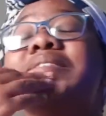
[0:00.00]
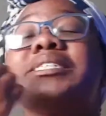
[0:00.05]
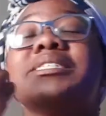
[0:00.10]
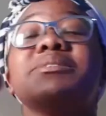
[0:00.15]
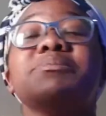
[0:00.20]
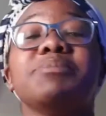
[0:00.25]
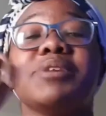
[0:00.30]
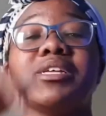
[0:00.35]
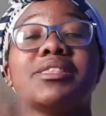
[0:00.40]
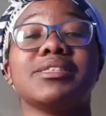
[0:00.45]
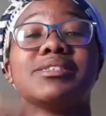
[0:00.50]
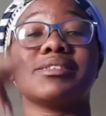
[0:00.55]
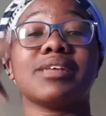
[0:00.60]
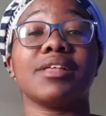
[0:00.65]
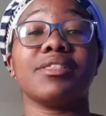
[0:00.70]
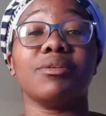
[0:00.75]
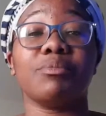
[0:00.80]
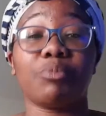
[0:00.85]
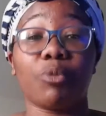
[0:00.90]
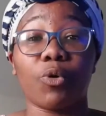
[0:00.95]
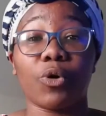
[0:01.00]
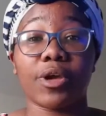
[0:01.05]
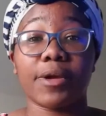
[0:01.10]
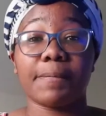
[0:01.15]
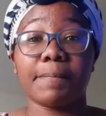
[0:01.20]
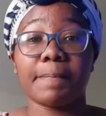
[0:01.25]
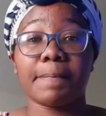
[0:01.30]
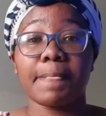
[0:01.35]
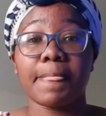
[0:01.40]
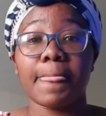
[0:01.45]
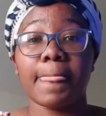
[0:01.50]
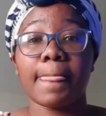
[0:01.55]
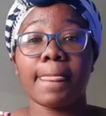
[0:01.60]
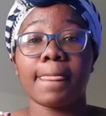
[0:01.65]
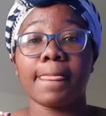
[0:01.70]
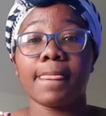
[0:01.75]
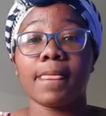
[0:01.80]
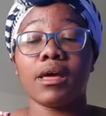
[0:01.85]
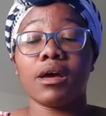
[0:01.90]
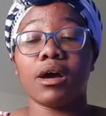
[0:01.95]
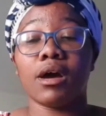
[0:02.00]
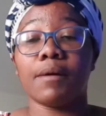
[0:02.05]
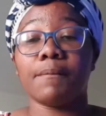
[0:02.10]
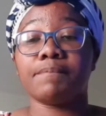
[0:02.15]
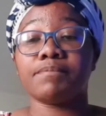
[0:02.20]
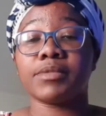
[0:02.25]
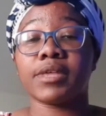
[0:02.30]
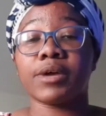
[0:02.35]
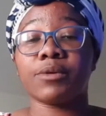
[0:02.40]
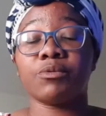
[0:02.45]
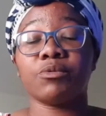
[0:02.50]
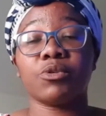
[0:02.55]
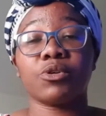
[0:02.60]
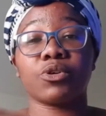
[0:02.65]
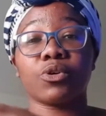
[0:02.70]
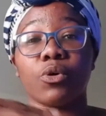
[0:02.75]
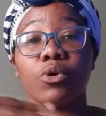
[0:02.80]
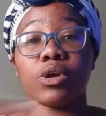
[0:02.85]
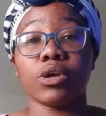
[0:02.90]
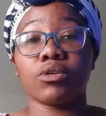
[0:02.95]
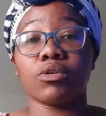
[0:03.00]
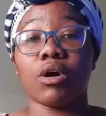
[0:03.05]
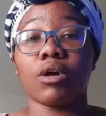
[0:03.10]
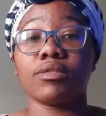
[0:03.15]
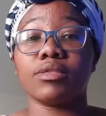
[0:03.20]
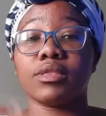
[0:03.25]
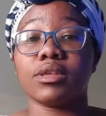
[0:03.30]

just me and this other boy that were going